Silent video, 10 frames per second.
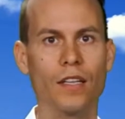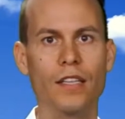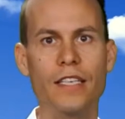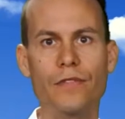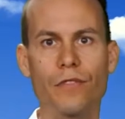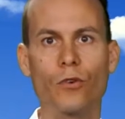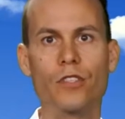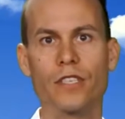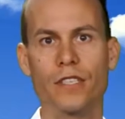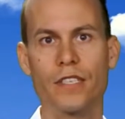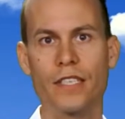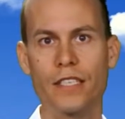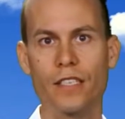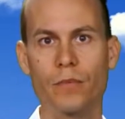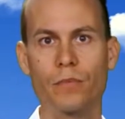These forces and
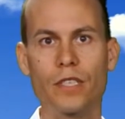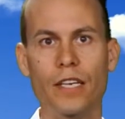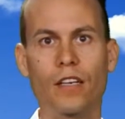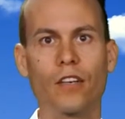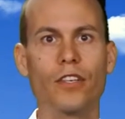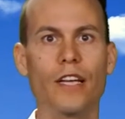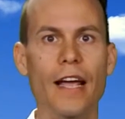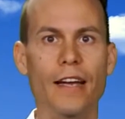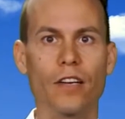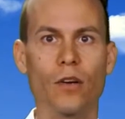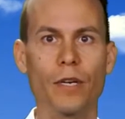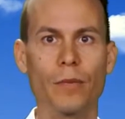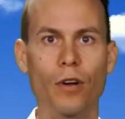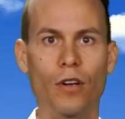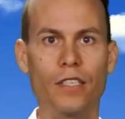systems include economic
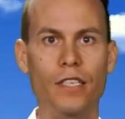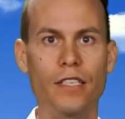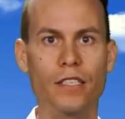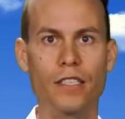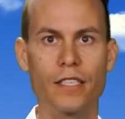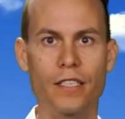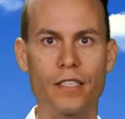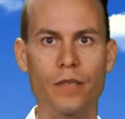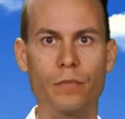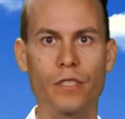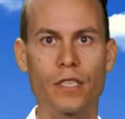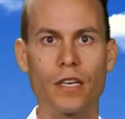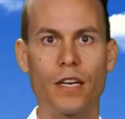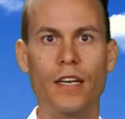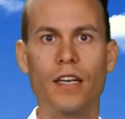policies and systems,
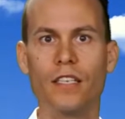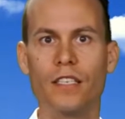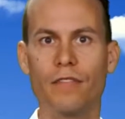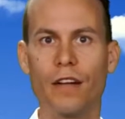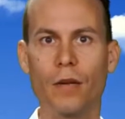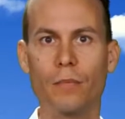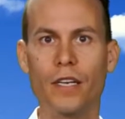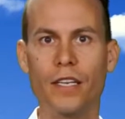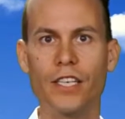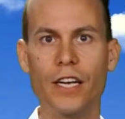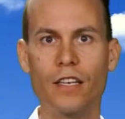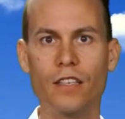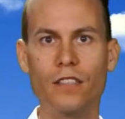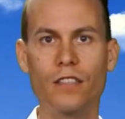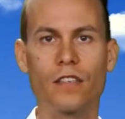development
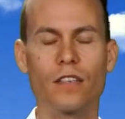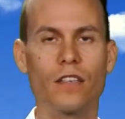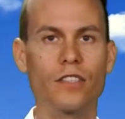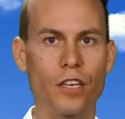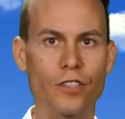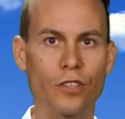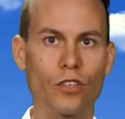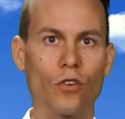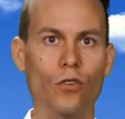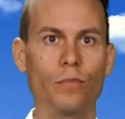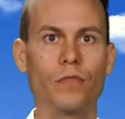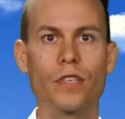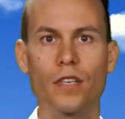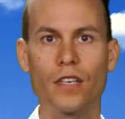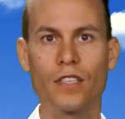agendas, social norms,
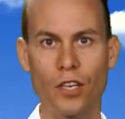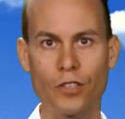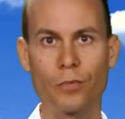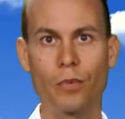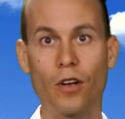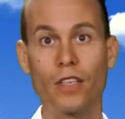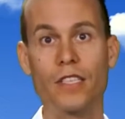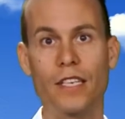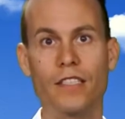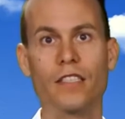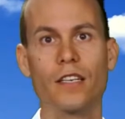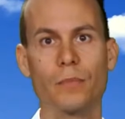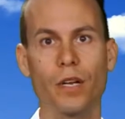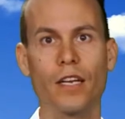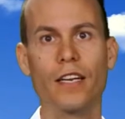social policies,
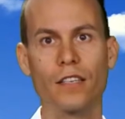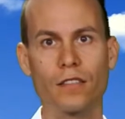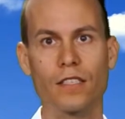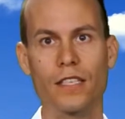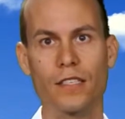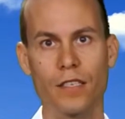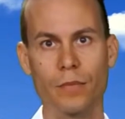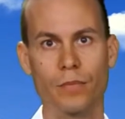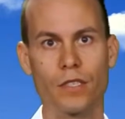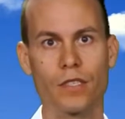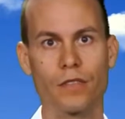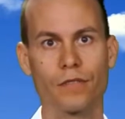and political systems.